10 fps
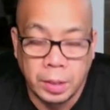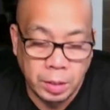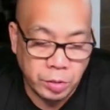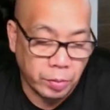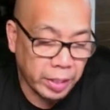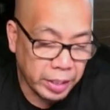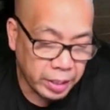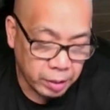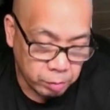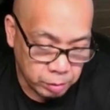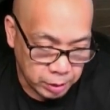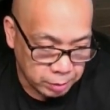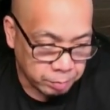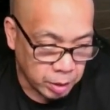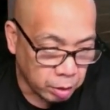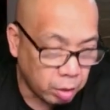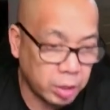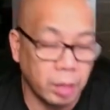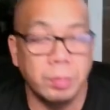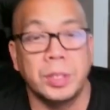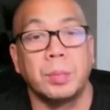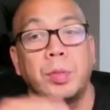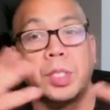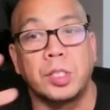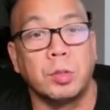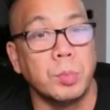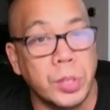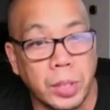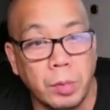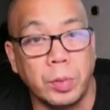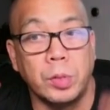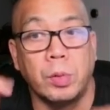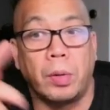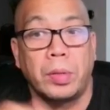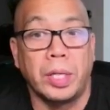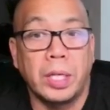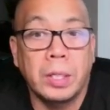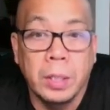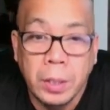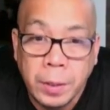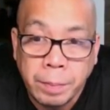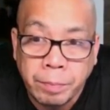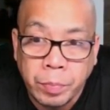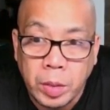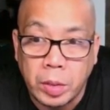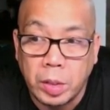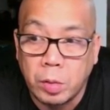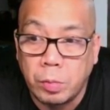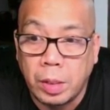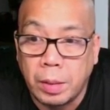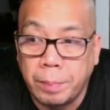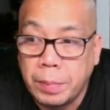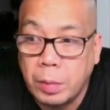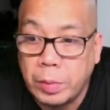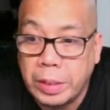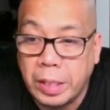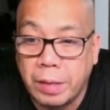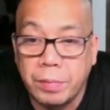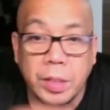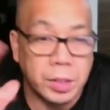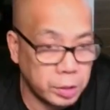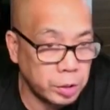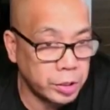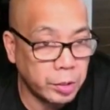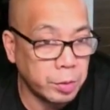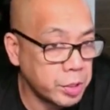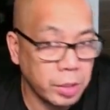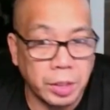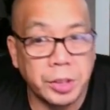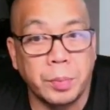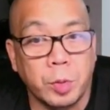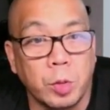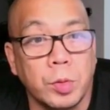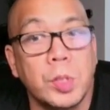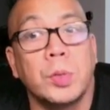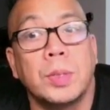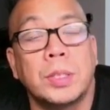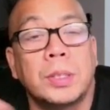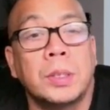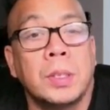So anyhow, along comes the progesterone machine. We do our thing. We have the secret sauce shipped over to us.